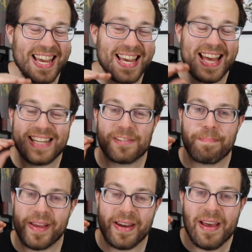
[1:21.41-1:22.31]
it has
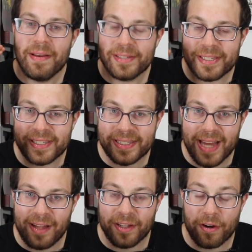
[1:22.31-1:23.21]
been
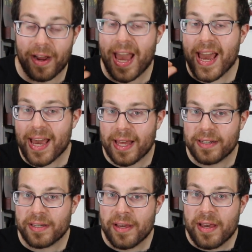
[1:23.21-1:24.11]
stellar
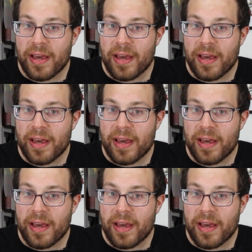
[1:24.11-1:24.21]
and